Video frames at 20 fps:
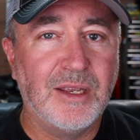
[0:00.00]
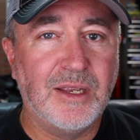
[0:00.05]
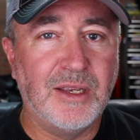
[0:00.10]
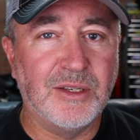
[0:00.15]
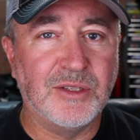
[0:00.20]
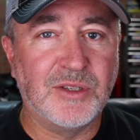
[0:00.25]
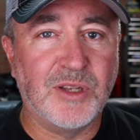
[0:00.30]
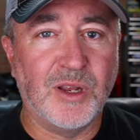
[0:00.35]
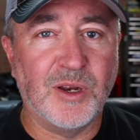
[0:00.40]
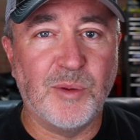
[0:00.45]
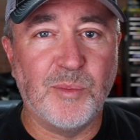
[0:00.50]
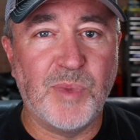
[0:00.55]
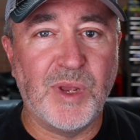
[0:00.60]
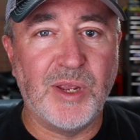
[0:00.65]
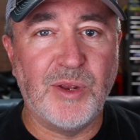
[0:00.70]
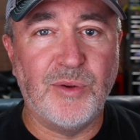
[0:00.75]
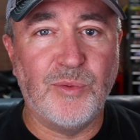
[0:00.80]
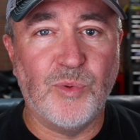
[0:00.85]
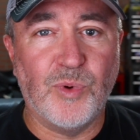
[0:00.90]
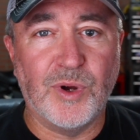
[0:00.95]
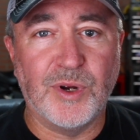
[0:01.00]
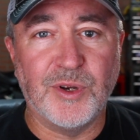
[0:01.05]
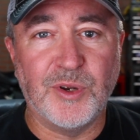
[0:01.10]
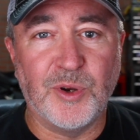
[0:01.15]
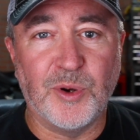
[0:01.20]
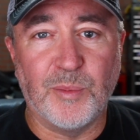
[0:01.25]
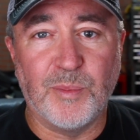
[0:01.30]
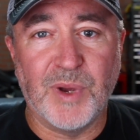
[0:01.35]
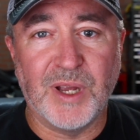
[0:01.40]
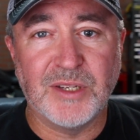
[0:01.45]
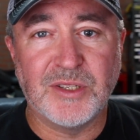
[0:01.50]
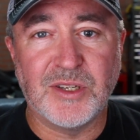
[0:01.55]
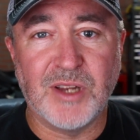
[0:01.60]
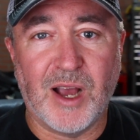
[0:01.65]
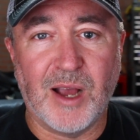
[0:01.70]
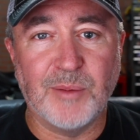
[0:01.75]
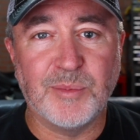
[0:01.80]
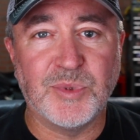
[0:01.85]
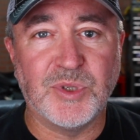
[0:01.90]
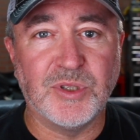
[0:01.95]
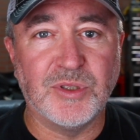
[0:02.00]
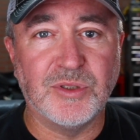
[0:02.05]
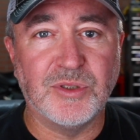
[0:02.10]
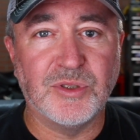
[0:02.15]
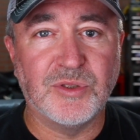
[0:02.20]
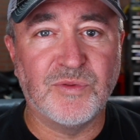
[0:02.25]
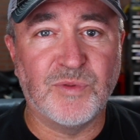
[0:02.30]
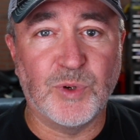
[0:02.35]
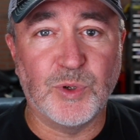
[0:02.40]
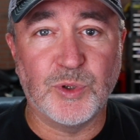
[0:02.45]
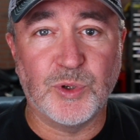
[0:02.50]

is going to be one of your best options for